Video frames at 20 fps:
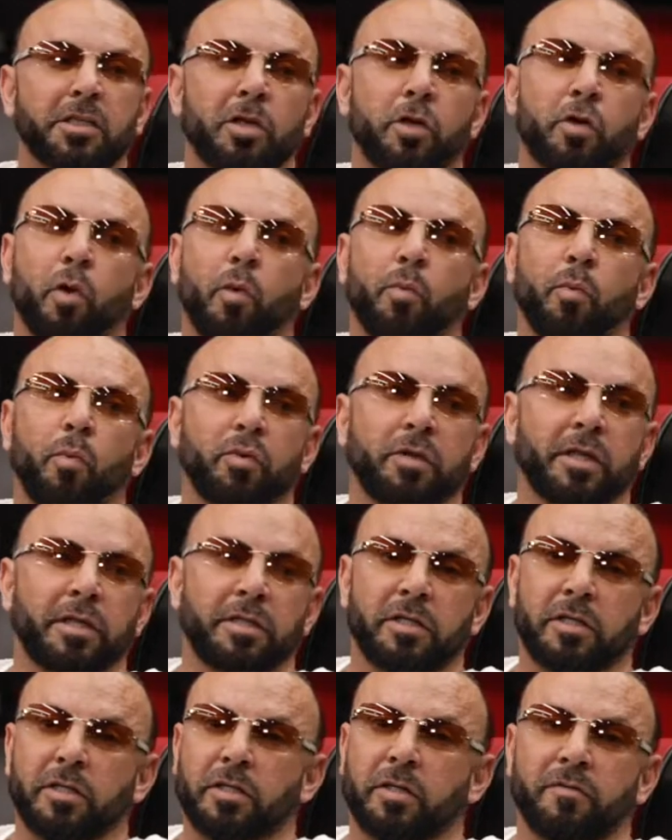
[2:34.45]
such a noble
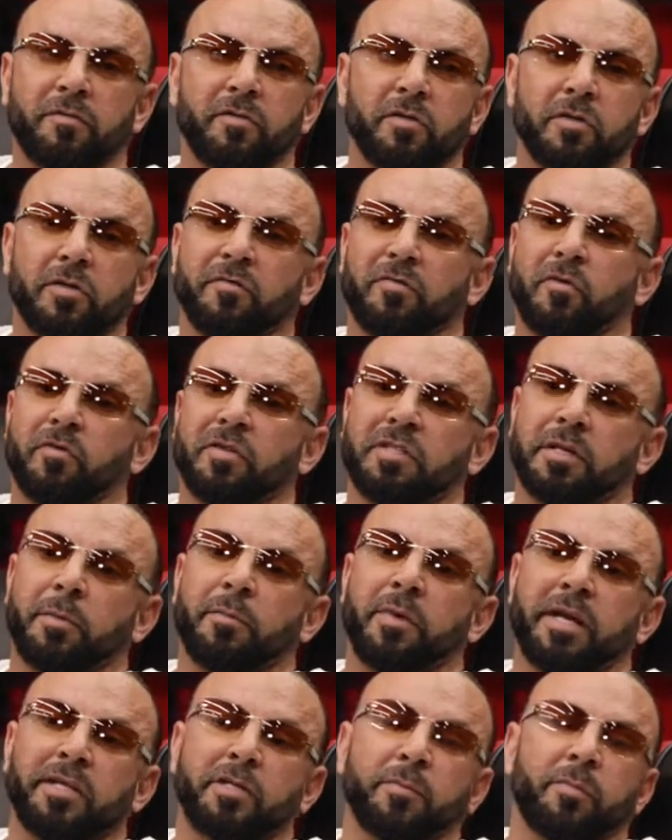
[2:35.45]
thing to do for
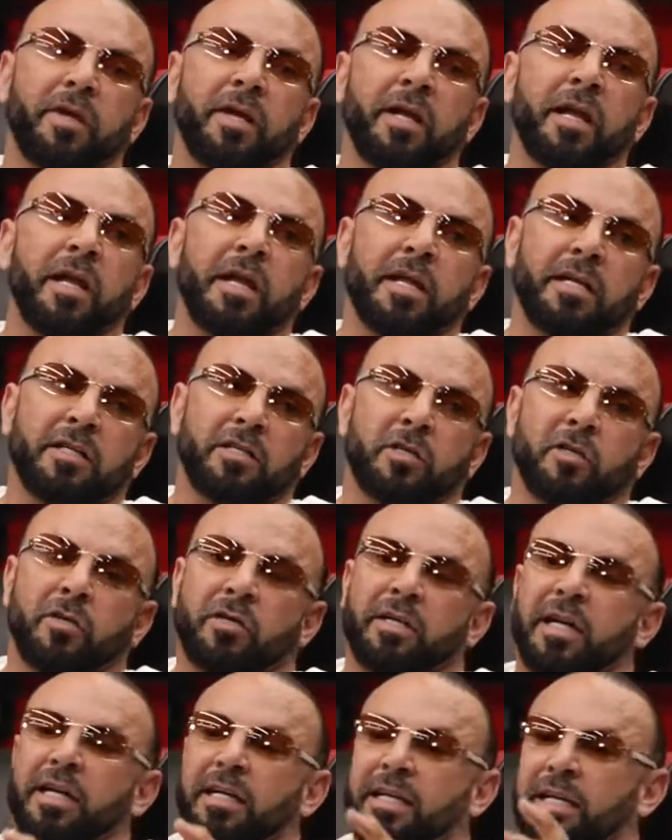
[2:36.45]
somebody
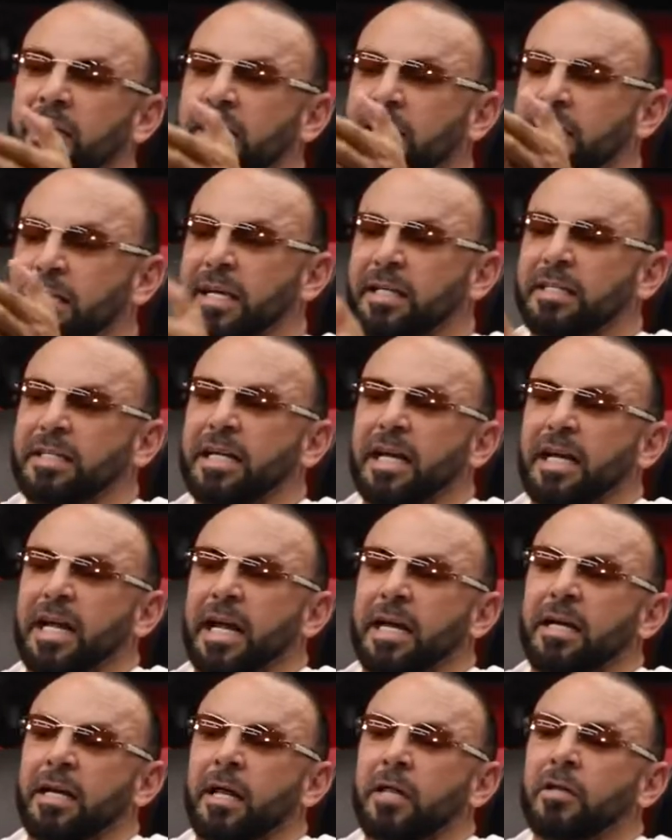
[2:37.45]
to take
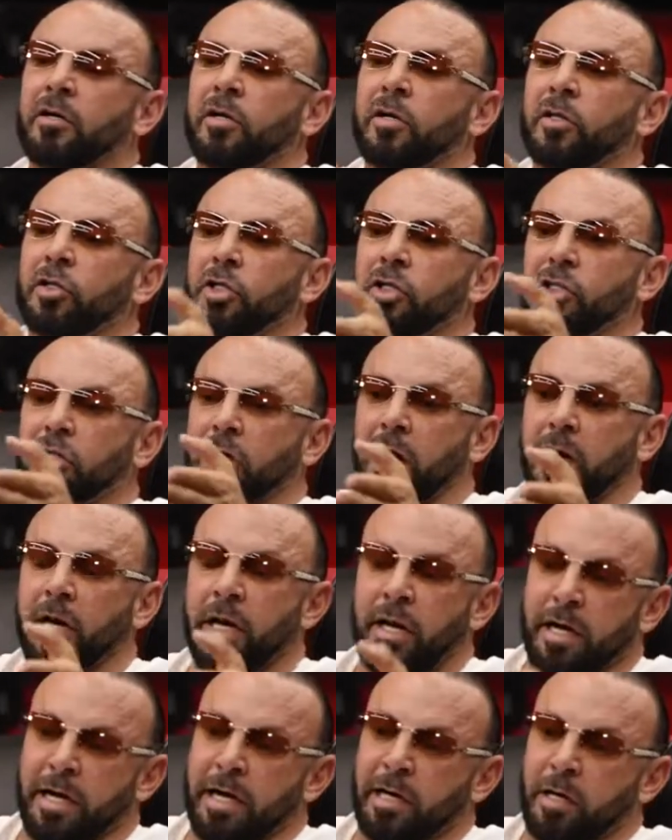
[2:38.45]
another
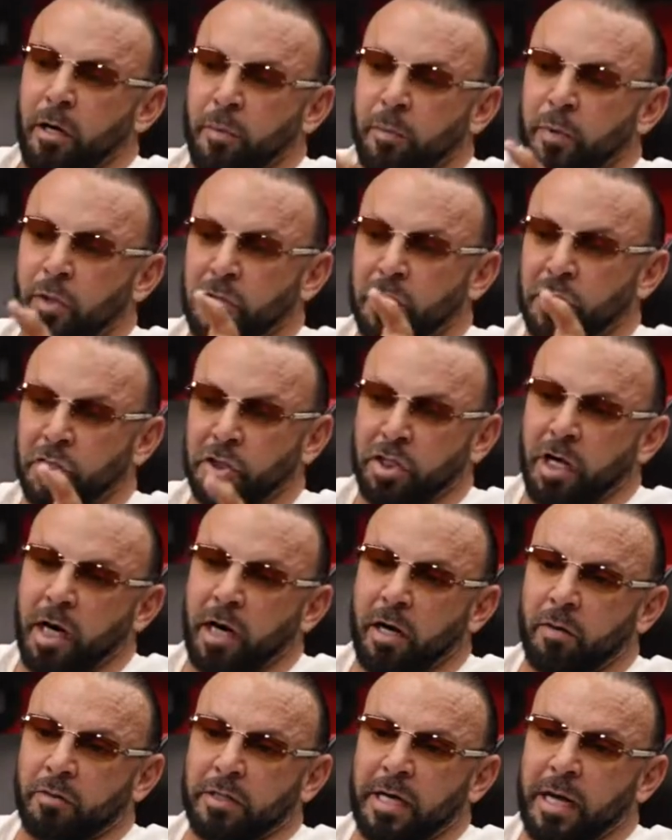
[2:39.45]
person's
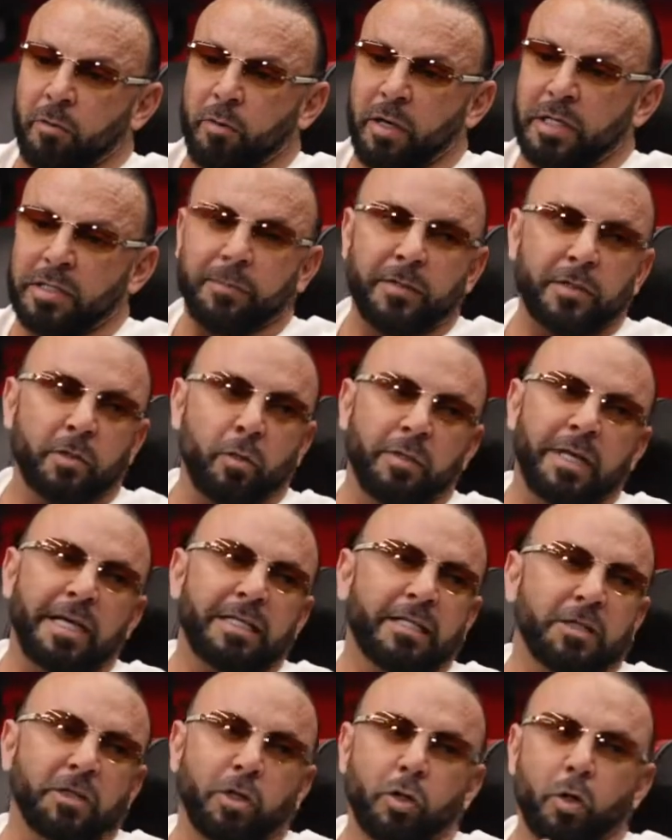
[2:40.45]
child and raise them as their own.
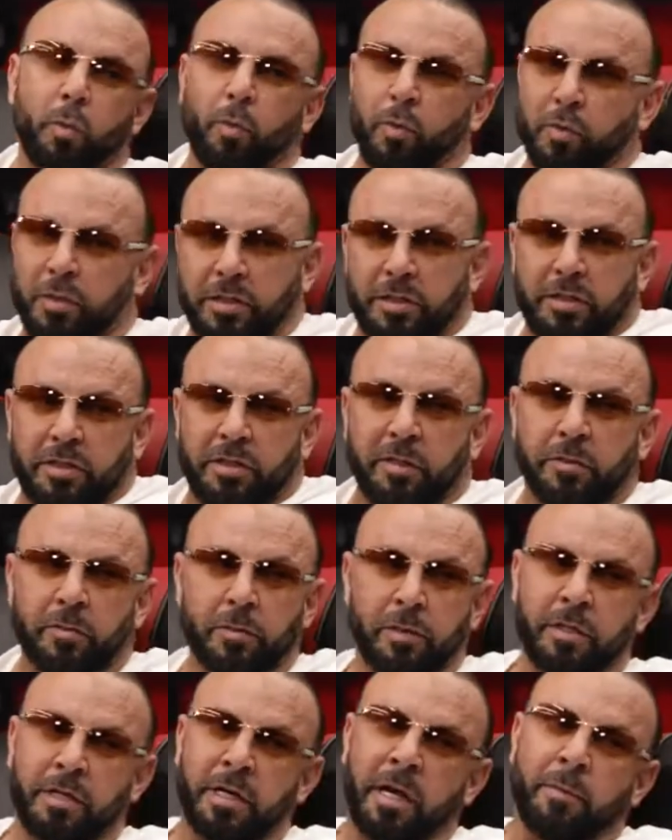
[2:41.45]
That's such a noble thing to do.
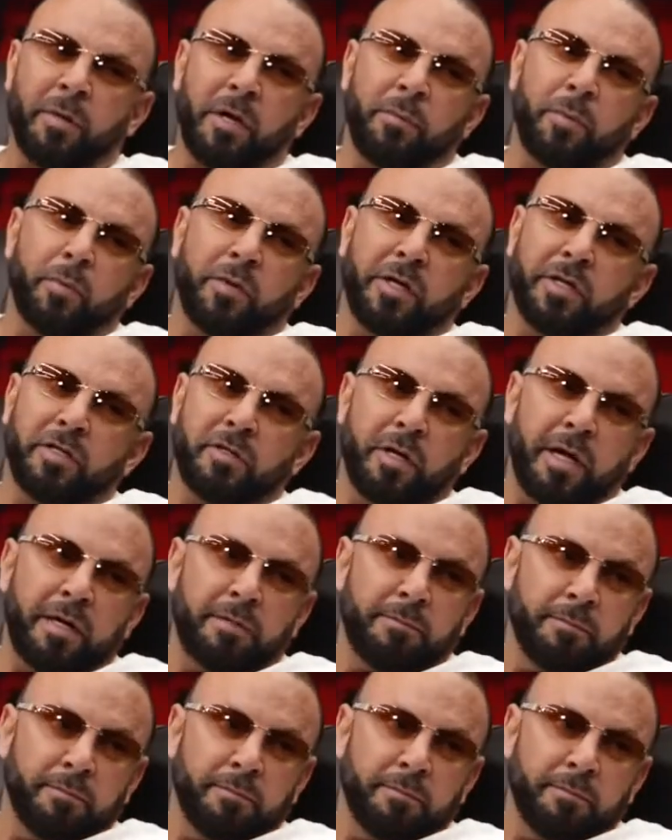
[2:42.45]
Not many people can do that.